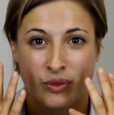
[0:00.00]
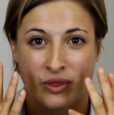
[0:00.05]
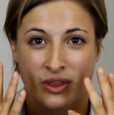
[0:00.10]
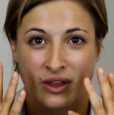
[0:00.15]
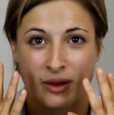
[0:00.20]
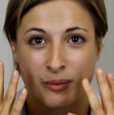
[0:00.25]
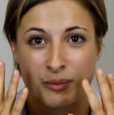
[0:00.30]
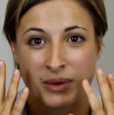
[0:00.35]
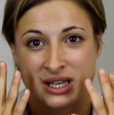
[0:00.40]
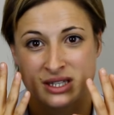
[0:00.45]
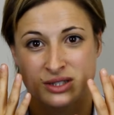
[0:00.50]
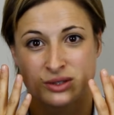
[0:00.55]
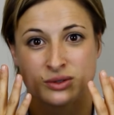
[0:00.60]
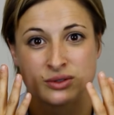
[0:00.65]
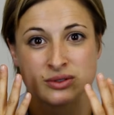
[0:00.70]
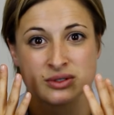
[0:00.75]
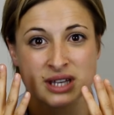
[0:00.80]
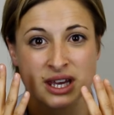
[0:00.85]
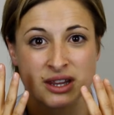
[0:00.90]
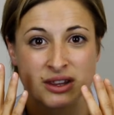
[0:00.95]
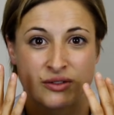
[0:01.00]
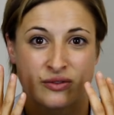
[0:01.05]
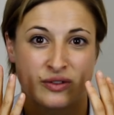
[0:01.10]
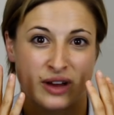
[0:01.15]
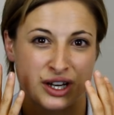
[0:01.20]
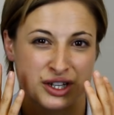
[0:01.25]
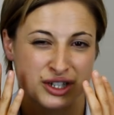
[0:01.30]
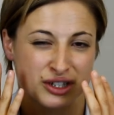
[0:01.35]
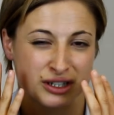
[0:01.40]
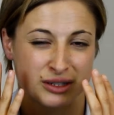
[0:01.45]
the muscles and the
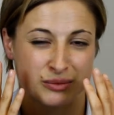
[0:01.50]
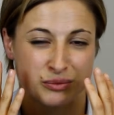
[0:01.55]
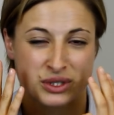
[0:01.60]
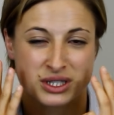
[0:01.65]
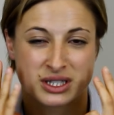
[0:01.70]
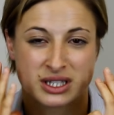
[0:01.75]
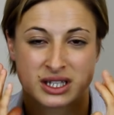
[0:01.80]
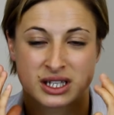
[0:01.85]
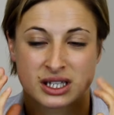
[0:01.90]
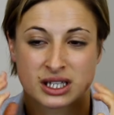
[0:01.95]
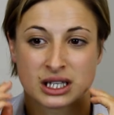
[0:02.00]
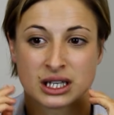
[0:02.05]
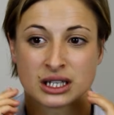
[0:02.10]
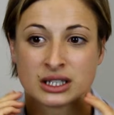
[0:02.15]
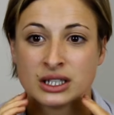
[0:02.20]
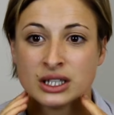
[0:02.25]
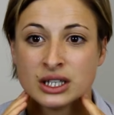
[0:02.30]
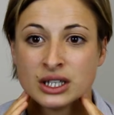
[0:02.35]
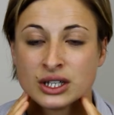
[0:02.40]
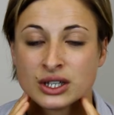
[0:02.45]
fascia in particular.